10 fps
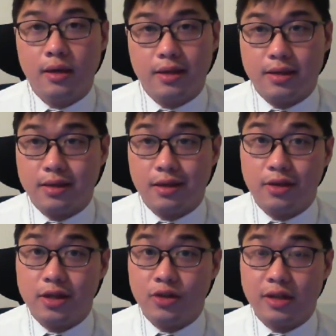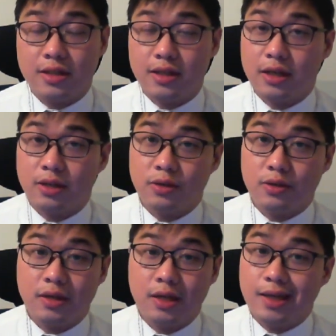These other interests
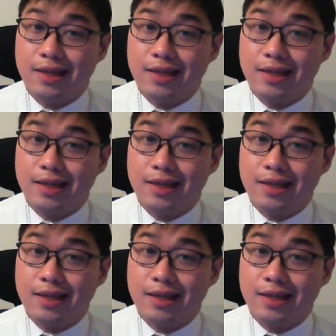include